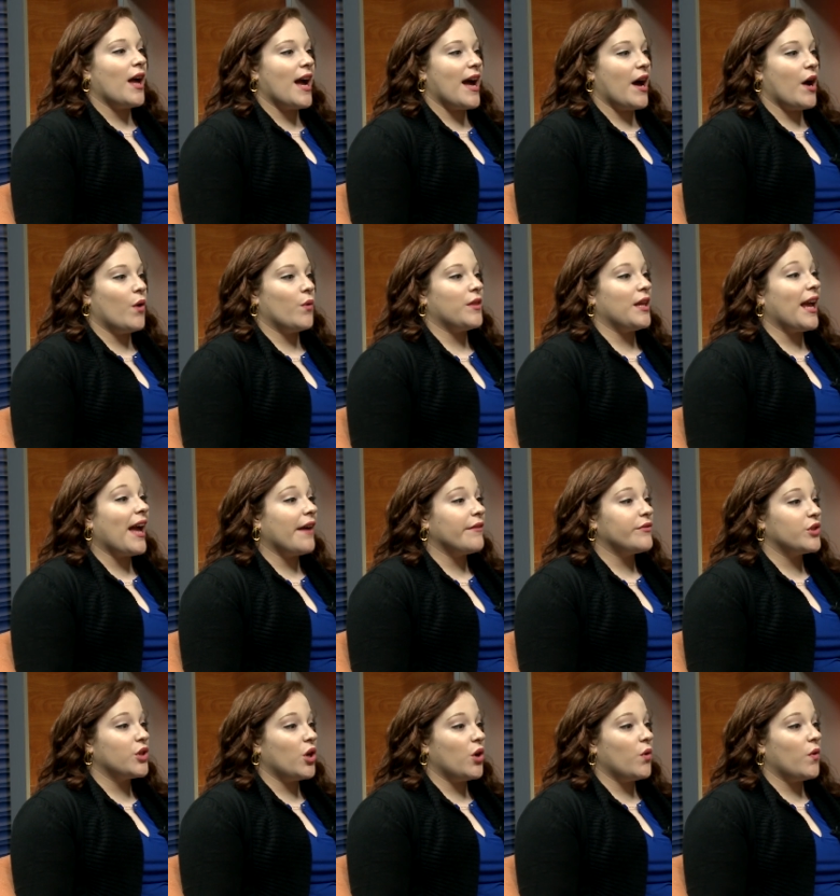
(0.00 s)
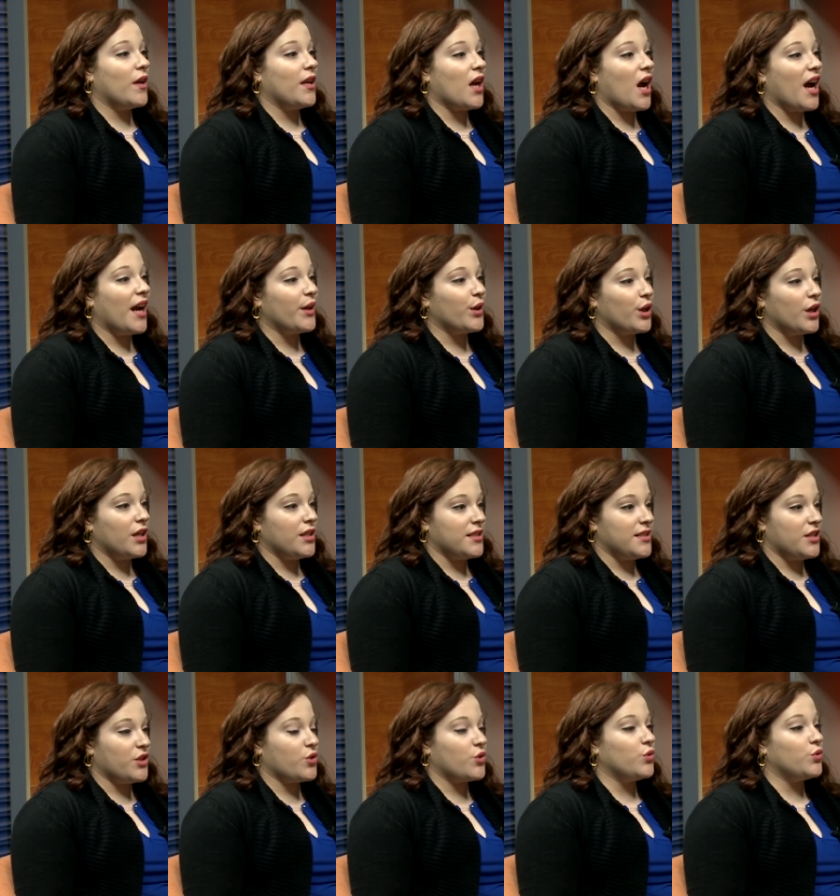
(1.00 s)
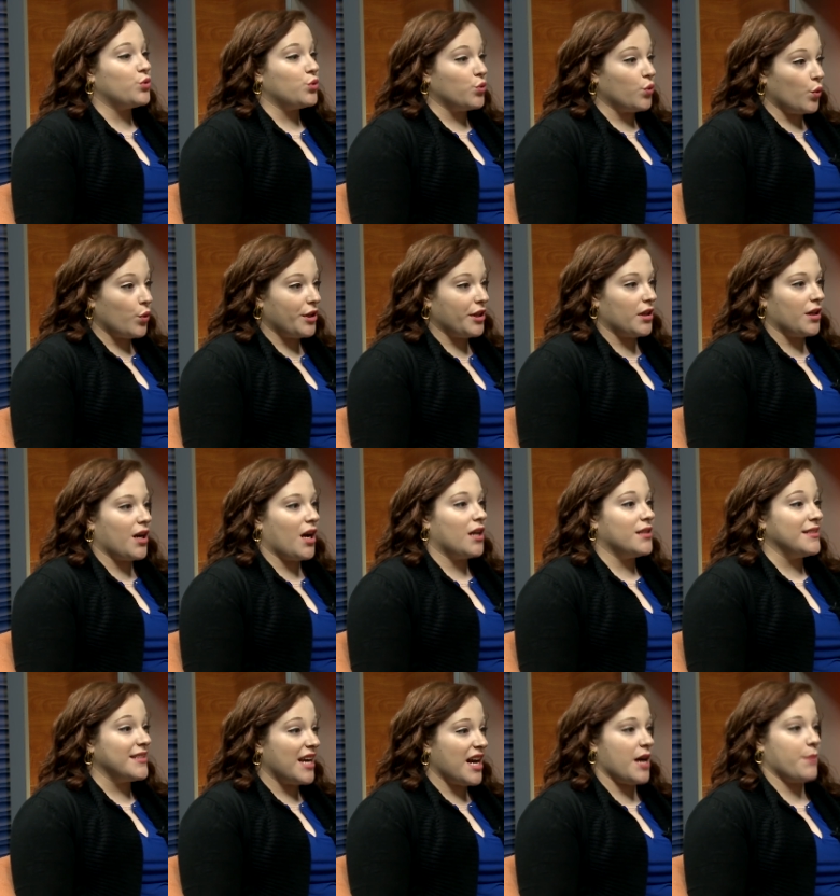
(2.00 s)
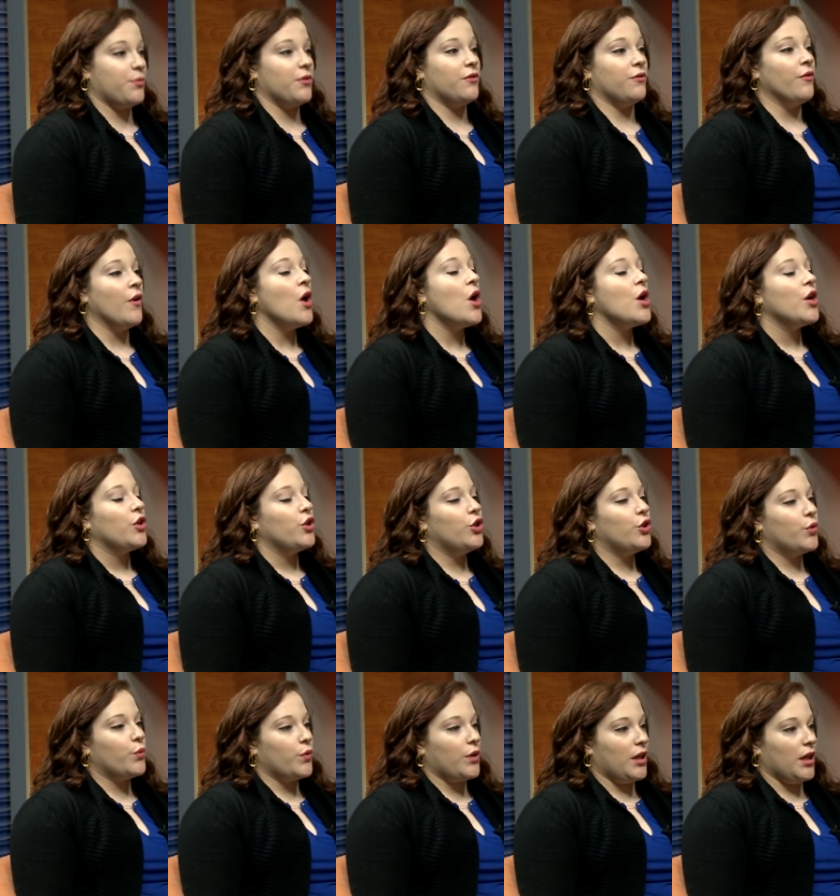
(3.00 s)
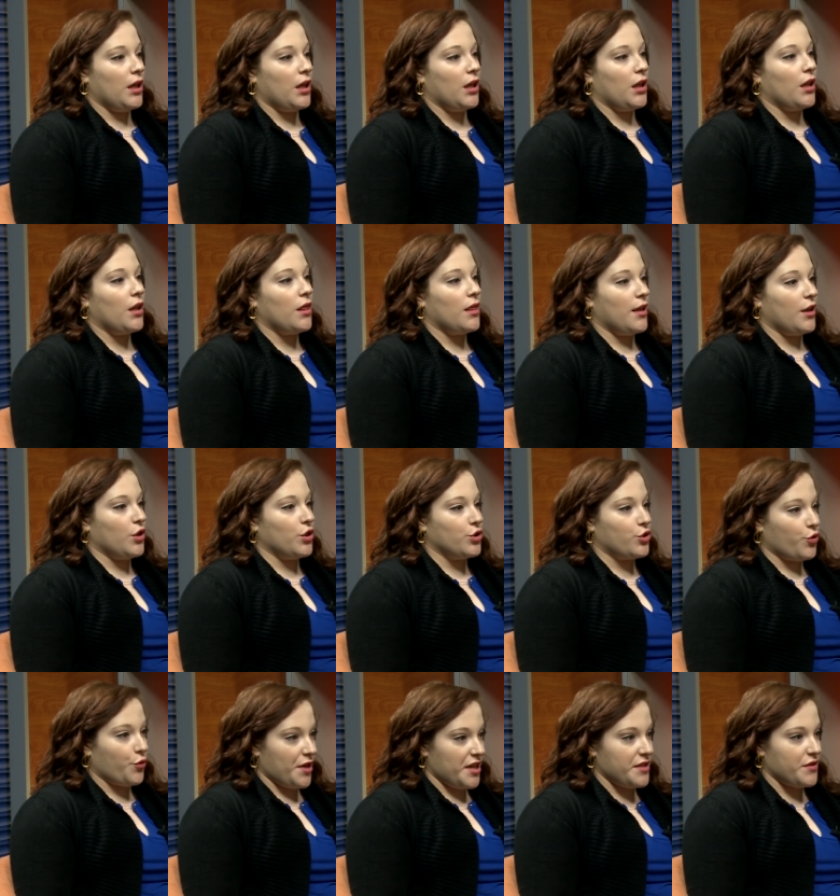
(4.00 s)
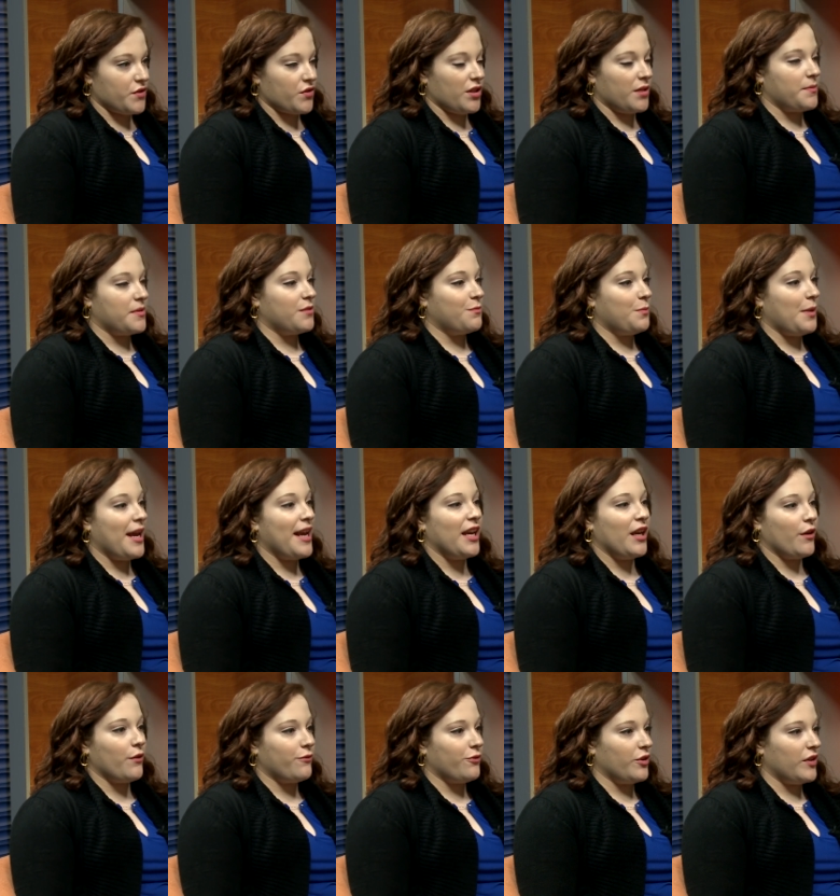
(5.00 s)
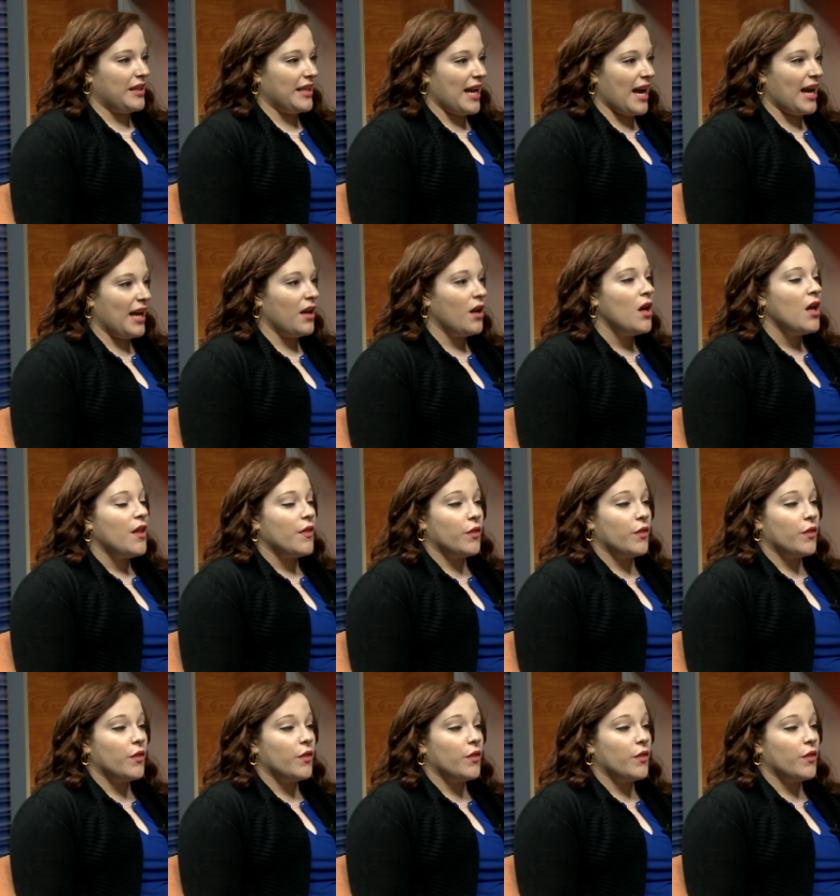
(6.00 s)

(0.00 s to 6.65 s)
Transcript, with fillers: how they have to go and hire an additional lawyer on top of, you know, getting their transcripts and paying for that.